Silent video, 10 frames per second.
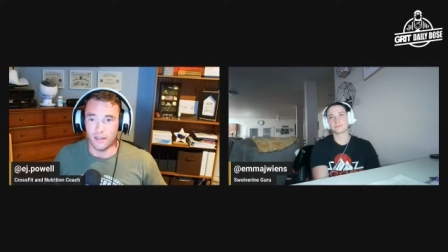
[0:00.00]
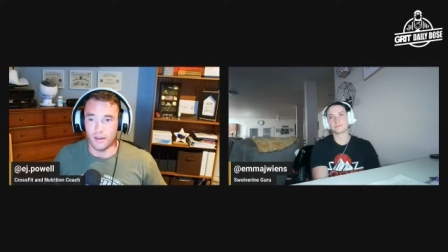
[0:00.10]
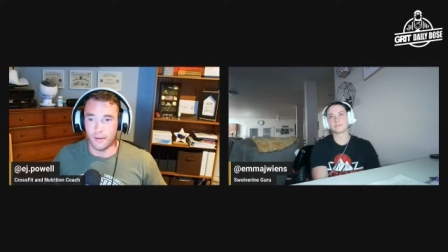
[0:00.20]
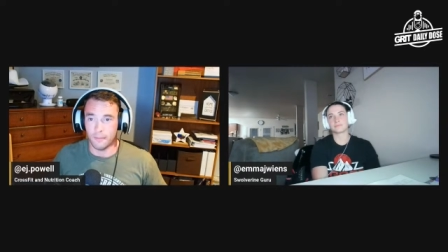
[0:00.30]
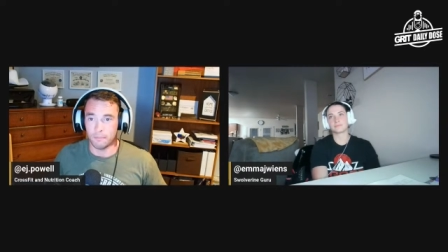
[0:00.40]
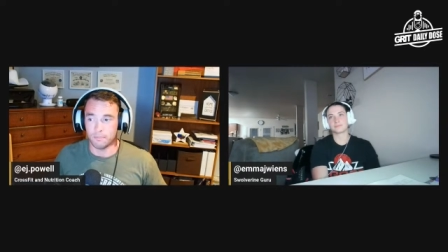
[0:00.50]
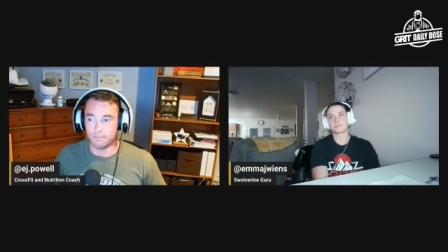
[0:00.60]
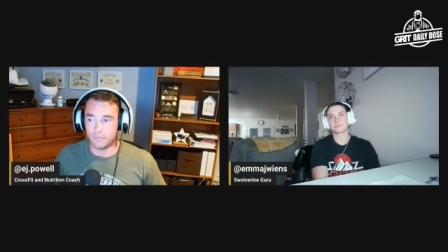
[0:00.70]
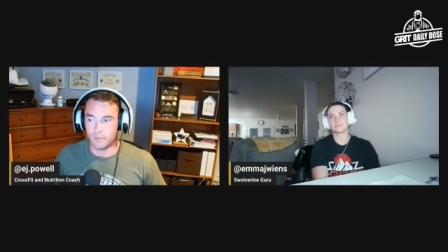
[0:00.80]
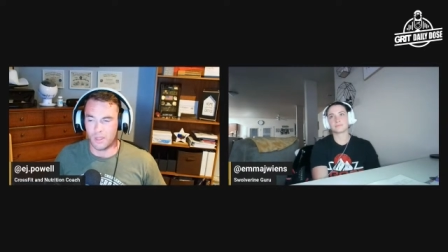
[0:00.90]
Um,
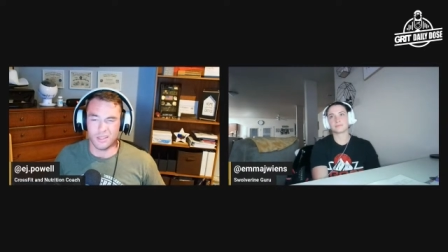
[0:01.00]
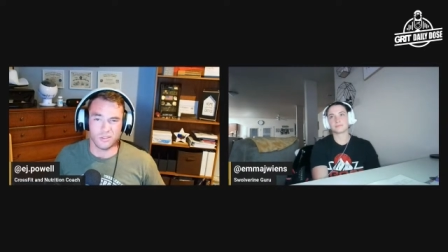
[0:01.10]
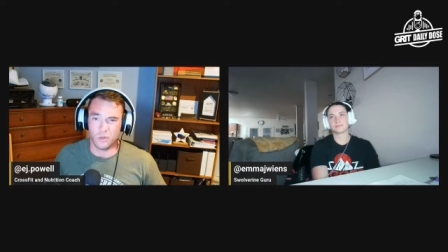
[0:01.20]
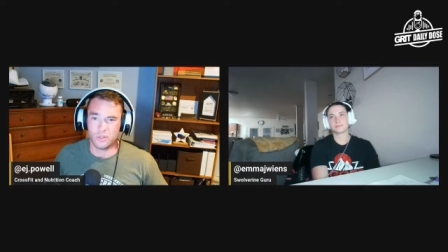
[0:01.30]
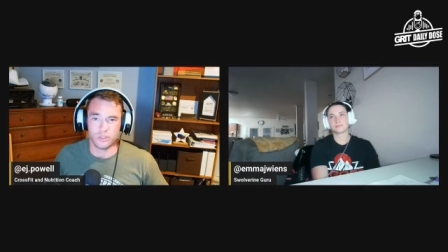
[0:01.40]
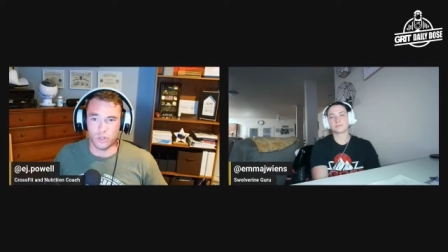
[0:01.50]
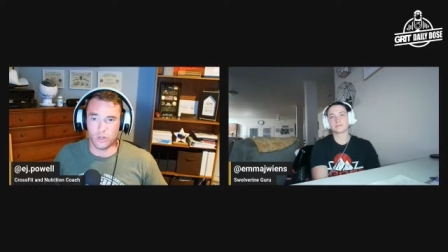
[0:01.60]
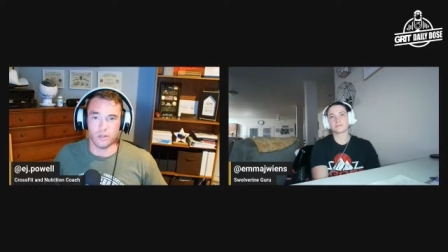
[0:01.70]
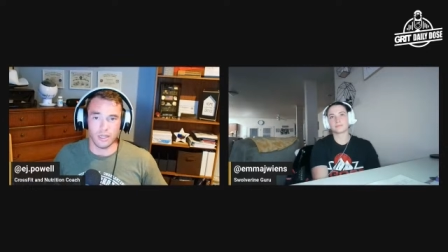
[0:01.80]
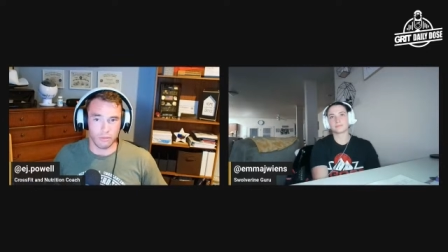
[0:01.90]
and so is
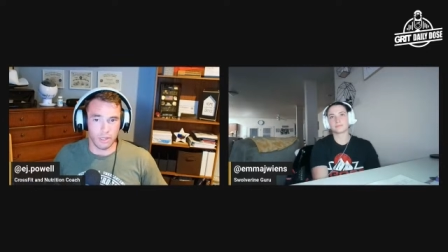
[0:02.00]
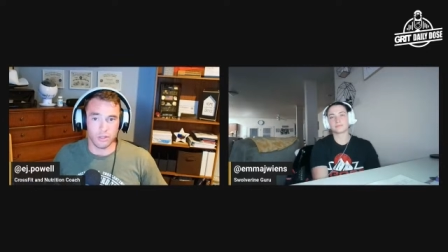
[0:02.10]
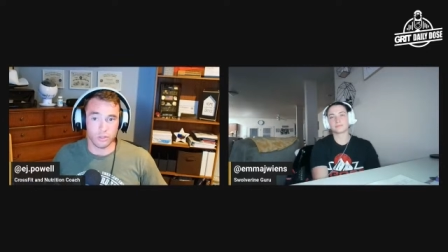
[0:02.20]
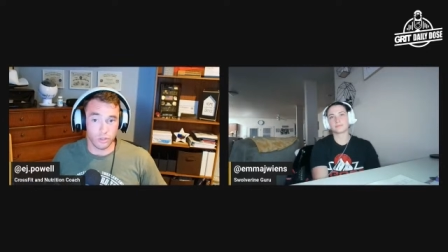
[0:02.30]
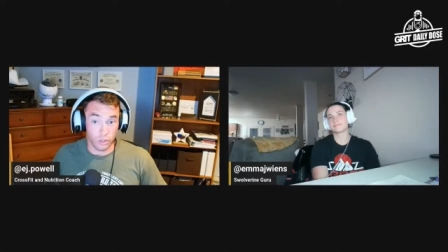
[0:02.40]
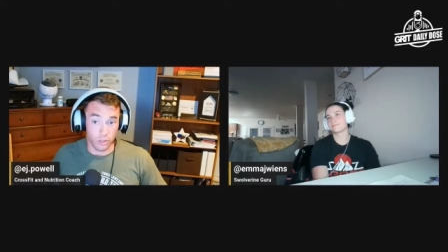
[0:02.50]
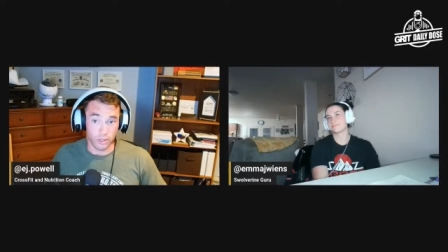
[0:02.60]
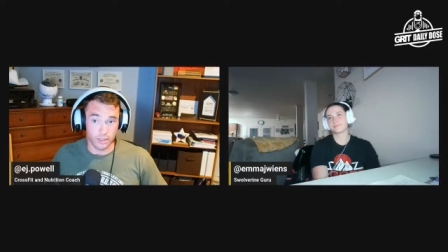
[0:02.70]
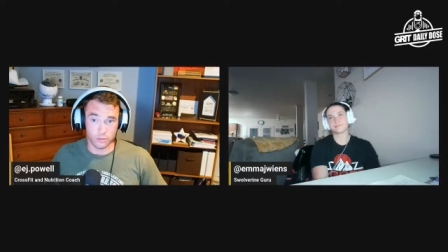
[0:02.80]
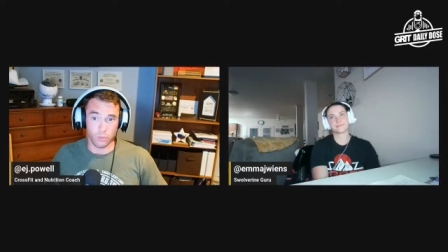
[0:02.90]
sugar, like regular sugar
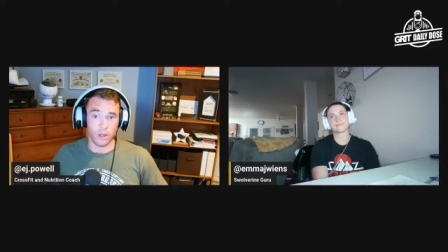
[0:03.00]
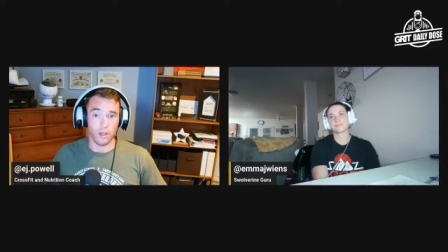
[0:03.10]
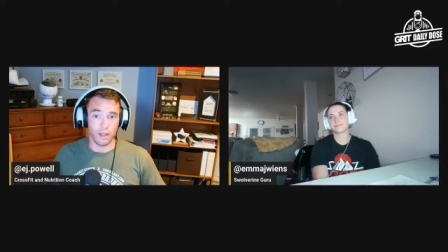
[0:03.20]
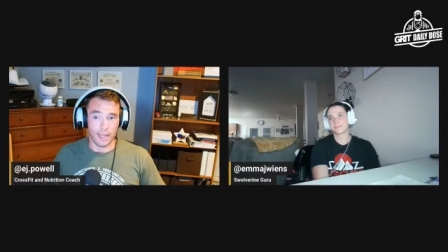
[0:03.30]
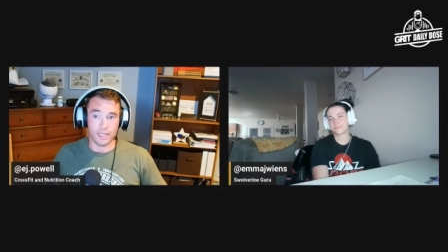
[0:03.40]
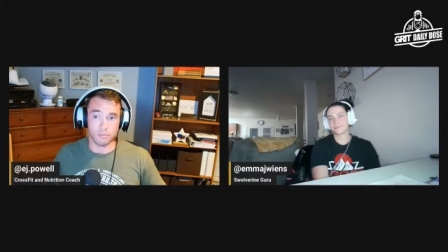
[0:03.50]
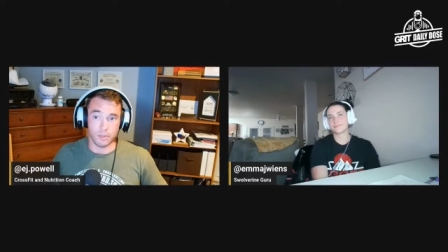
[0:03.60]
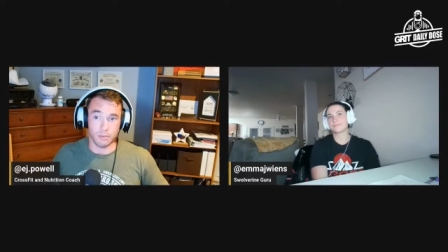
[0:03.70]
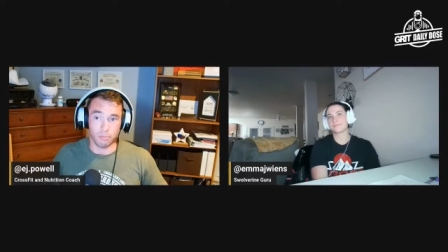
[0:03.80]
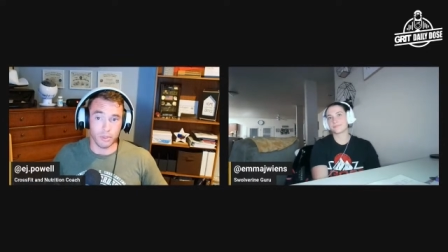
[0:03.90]
as well, has been
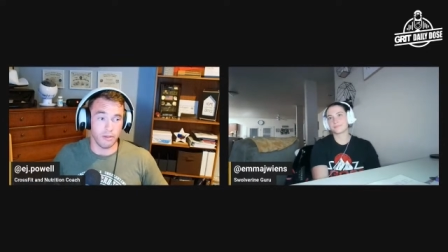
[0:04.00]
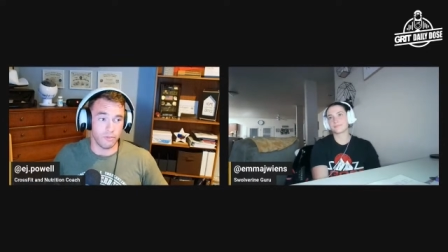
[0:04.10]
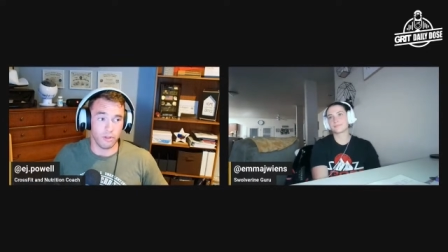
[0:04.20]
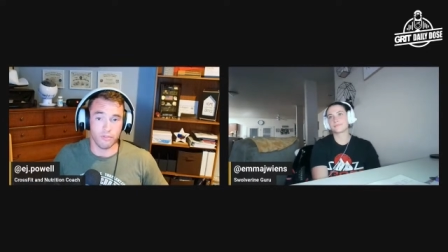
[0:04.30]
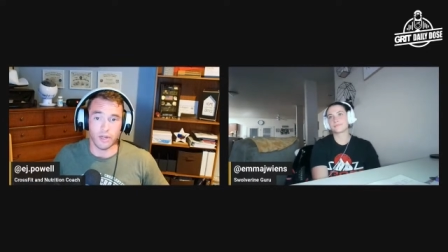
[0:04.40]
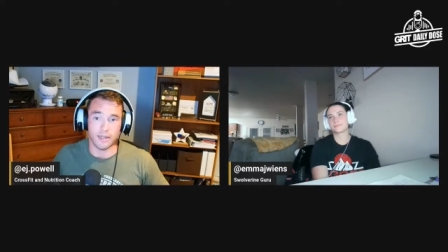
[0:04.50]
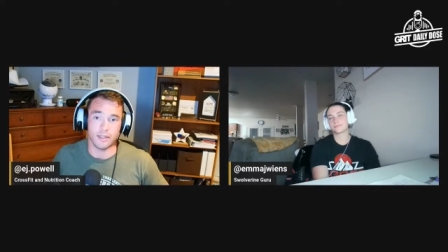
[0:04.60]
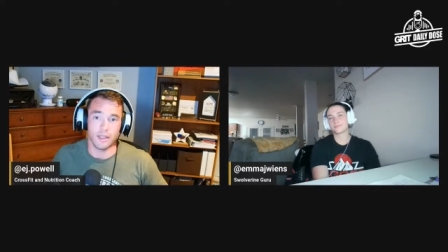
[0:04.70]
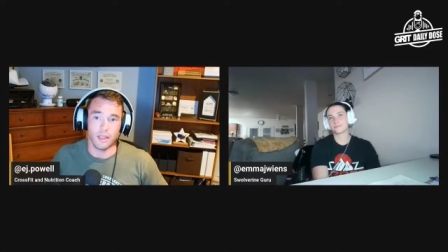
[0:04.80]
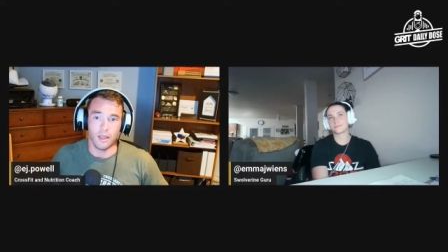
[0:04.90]
pretty vilified
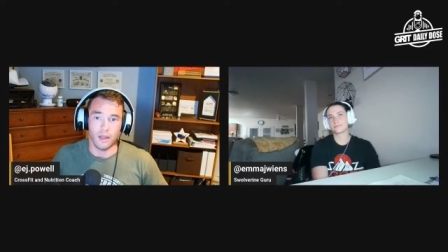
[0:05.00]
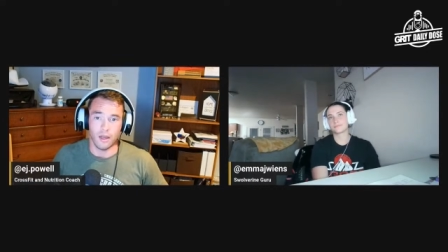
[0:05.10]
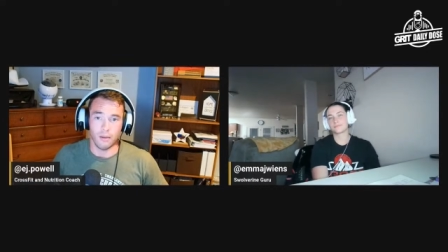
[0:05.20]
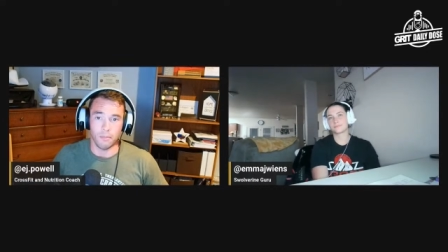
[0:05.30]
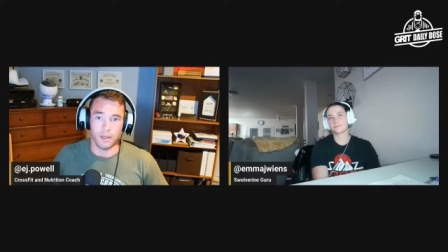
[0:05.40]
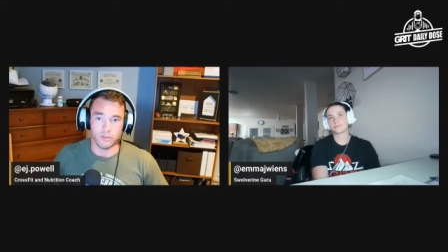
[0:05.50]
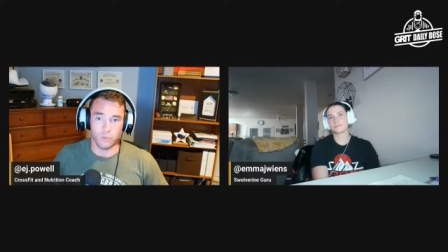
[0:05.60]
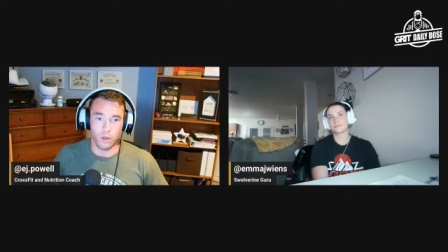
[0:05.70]
as well.